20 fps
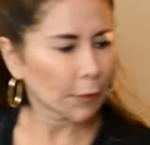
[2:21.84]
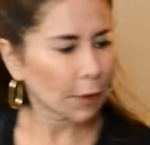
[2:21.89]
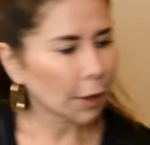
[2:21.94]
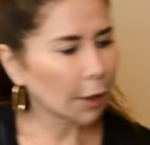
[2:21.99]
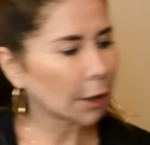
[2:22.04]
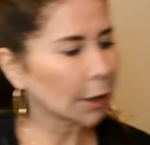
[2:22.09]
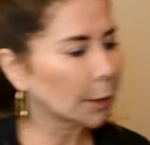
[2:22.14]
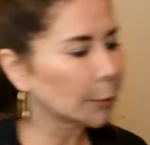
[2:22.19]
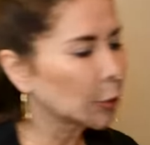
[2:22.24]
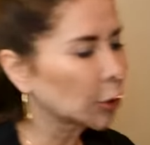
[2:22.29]

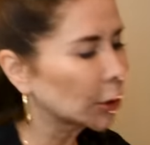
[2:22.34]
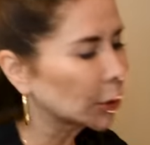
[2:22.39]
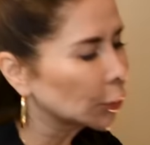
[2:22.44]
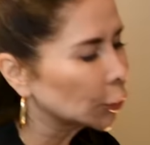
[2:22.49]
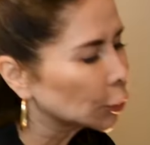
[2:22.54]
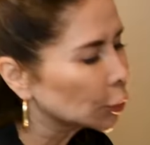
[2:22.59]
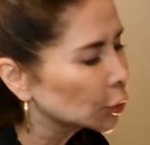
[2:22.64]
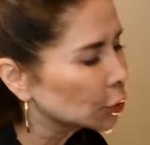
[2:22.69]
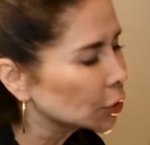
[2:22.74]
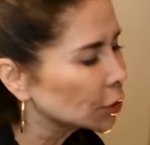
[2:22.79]
And I'm gonna
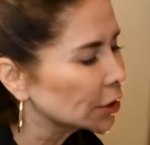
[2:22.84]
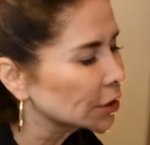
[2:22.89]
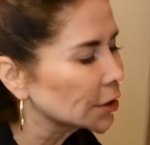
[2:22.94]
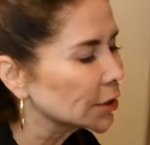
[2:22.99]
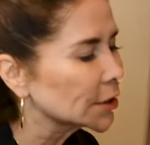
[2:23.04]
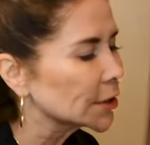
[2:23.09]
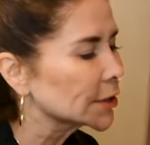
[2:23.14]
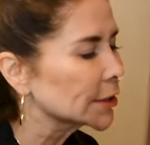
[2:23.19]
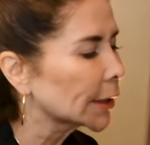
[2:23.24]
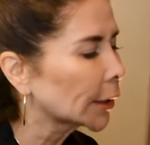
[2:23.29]
use, this
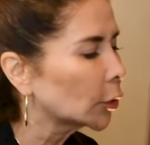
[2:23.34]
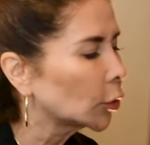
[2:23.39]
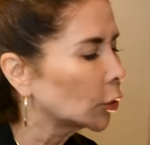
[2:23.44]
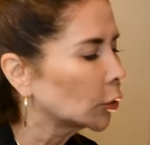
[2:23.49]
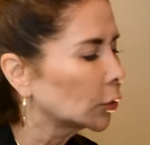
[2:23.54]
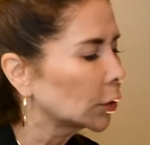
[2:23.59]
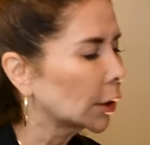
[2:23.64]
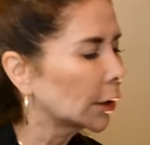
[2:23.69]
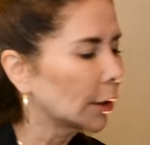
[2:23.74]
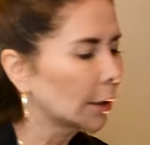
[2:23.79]
is the
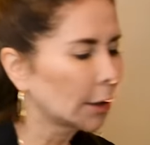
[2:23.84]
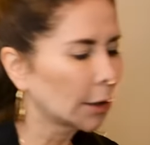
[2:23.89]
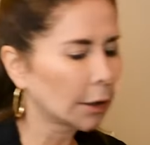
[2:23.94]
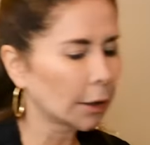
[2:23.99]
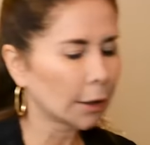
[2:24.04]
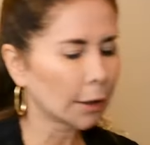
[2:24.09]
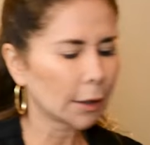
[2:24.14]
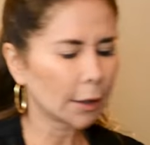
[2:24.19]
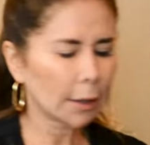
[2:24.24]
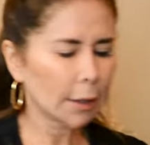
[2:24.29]
second
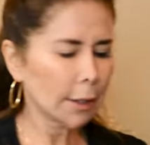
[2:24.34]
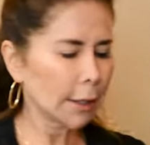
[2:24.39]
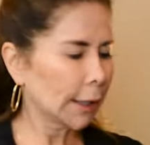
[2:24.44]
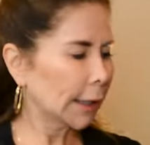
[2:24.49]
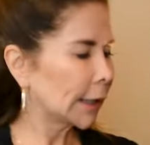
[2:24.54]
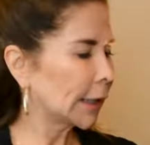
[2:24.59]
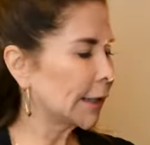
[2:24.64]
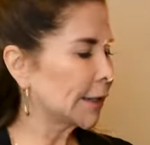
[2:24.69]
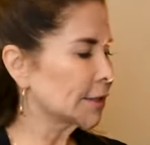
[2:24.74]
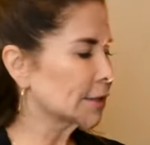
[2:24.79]

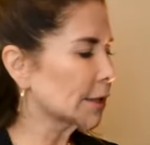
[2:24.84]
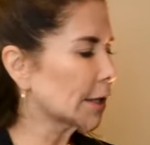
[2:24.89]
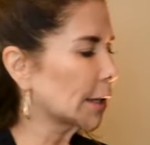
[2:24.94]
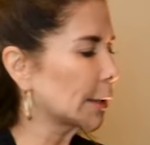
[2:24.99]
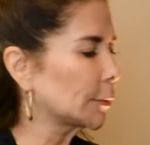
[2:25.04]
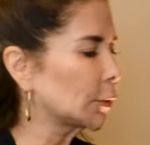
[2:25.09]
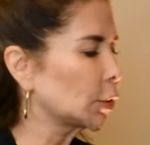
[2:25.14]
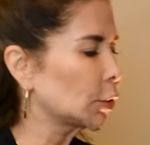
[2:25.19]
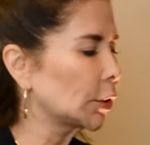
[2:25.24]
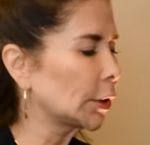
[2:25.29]
cleanse that
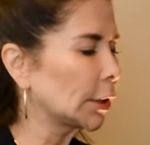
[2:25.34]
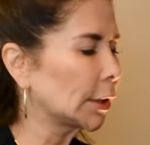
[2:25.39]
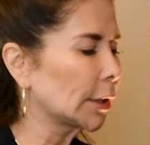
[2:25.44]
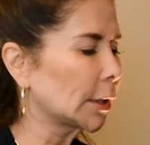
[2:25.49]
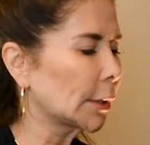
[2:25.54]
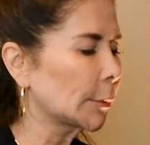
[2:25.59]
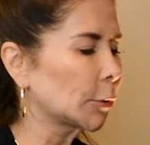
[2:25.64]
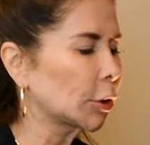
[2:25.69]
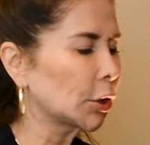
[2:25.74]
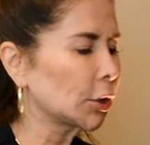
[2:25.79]
I'm doing,
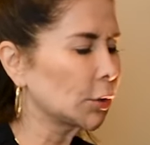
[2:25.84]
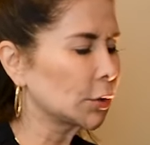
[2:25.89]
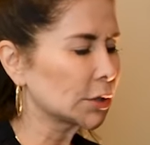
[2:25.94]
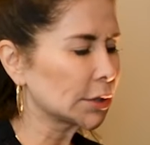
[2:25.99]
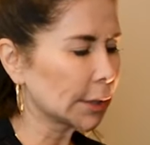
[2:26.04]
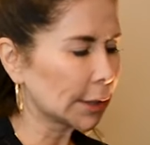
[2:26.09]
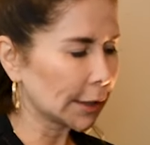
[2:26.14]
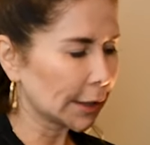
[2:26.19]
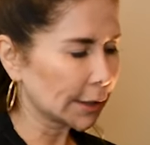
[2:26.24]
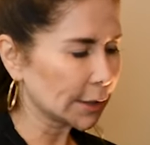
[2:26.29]
and I'm gonna use
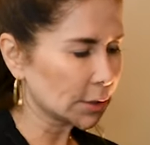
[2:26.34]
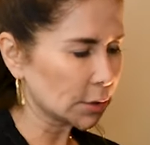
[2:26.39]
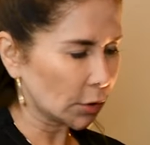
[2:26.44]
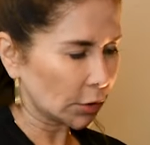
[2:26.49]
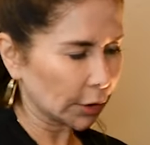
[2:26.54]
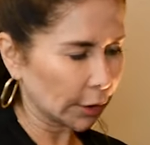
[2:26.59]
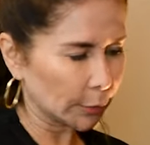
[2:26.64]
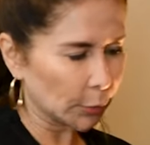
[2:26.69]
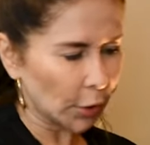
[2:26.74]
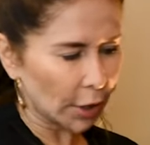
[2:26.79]
a
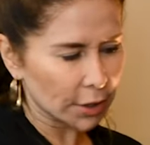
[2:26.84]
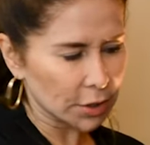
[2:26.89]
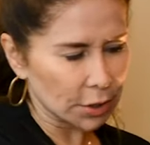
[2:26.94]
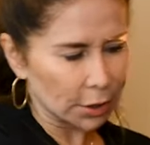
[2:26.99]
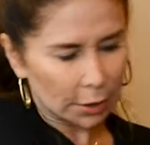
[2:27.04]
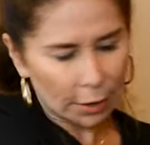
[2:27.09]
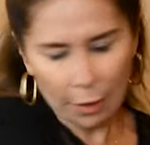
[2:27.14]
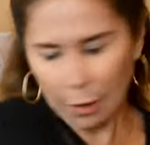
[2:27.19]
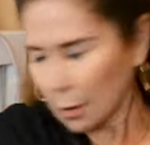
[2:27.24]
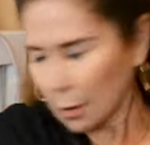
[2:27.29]
Clarisonic brush.